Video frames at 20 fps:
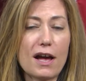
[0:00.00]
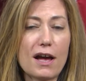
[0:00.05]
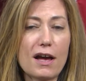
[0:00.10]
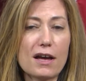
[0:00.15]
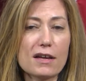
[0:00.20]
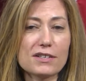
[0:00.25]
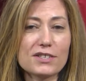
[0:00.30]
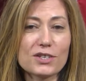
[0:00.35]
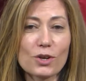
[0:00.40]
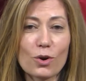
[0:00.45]

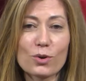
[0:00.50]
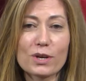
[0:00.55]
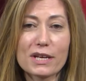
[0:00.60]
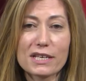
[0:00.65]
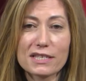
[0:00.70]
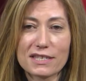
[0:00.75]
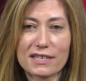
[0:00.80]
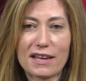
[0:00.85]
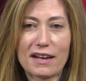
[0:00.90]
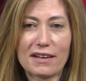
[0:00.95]
uh,
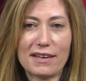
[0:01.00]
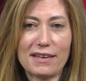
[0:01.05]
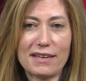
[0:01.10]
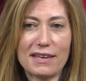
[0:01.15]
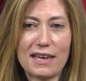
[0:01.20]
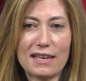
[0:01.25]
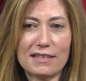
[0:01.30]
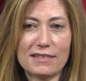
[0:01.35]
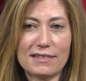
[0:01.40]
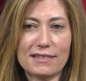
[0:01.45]
token sucking
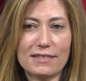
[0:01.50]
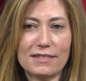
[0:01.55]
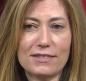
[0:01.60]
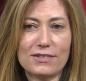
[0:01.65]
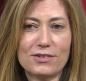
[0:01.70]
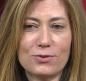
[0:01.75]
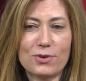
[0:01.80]
cases.